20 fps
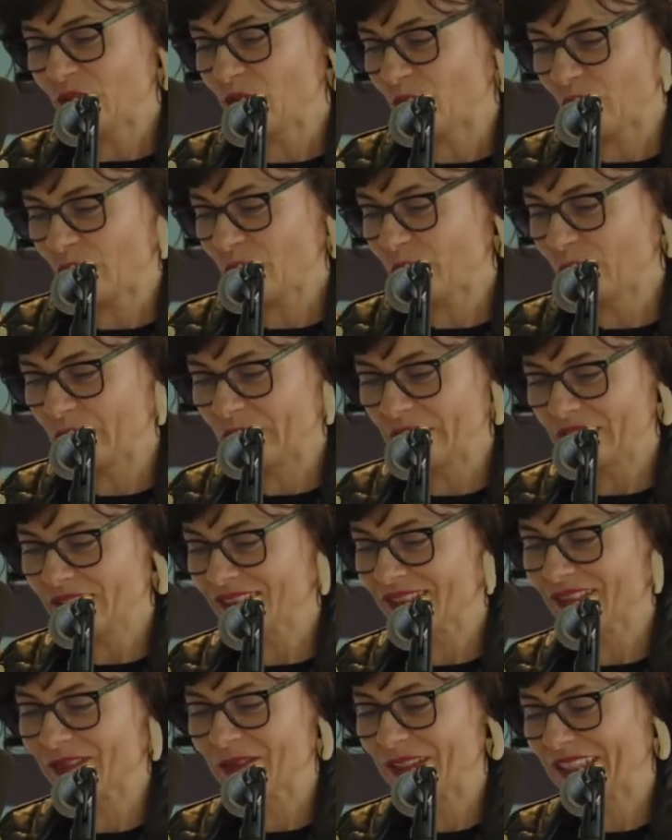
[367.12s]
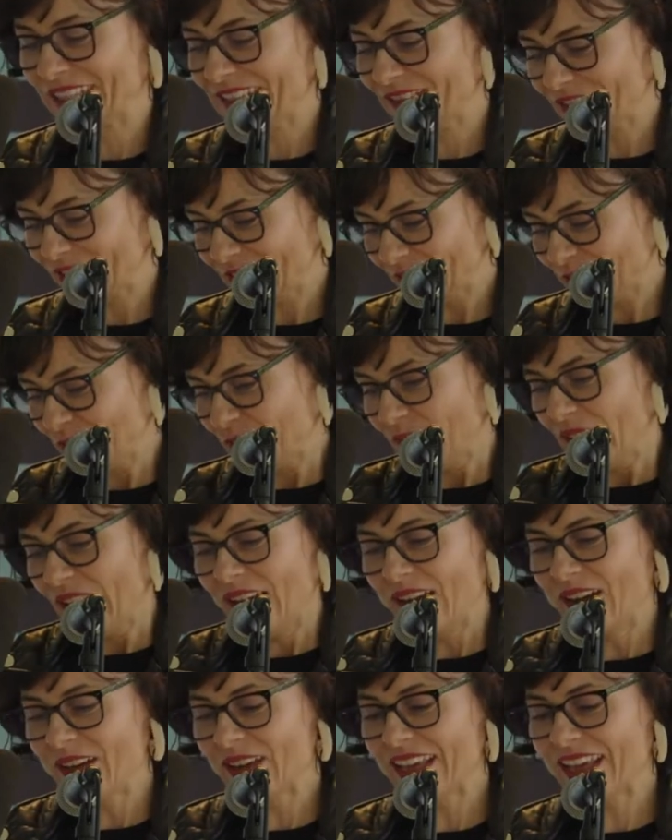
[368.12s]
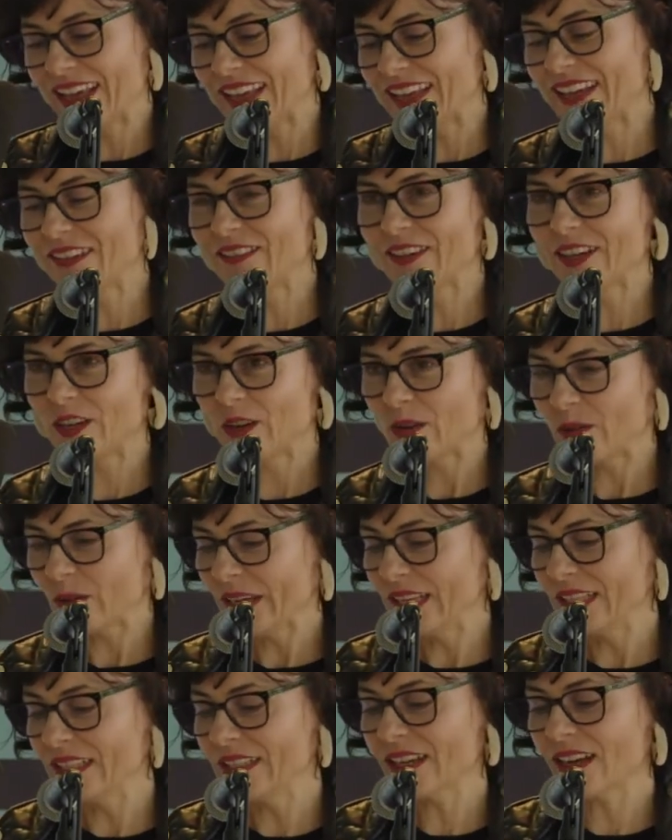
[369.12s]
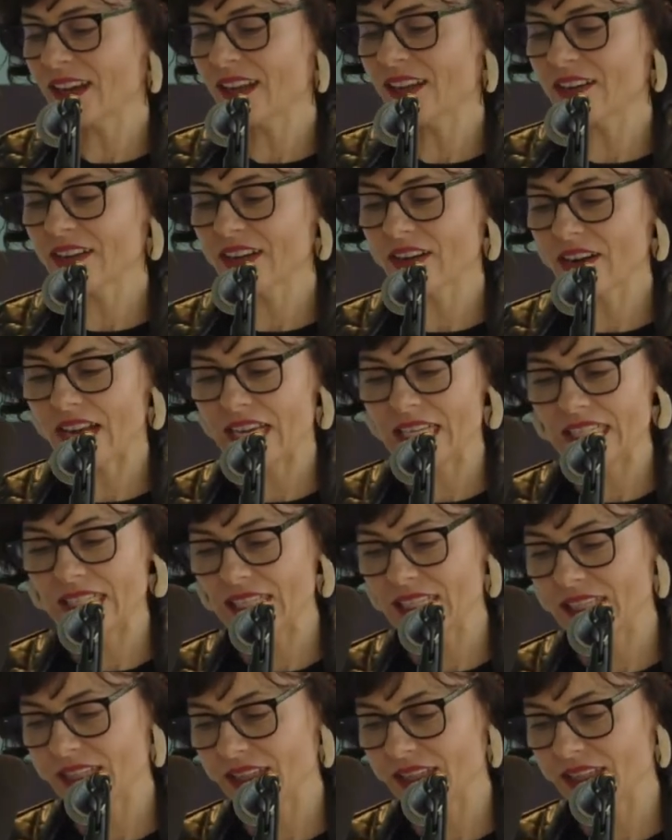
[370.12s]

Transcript: Dortmund or whatever. Okay, here we go. In the color grinding